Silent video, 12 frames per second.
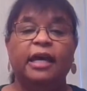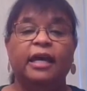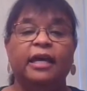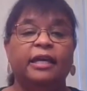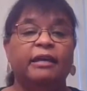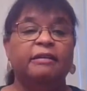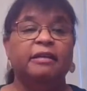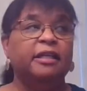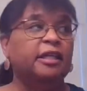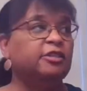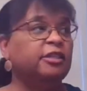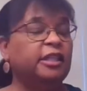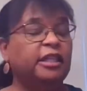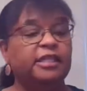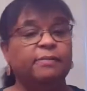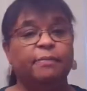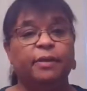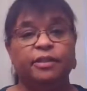and electricity
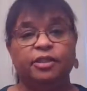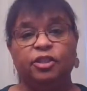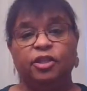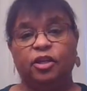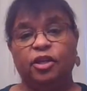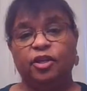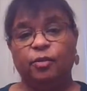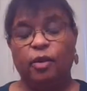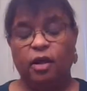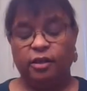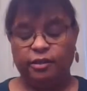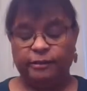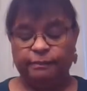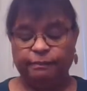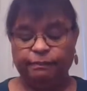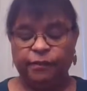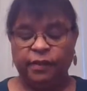doesn't put soot on your walls.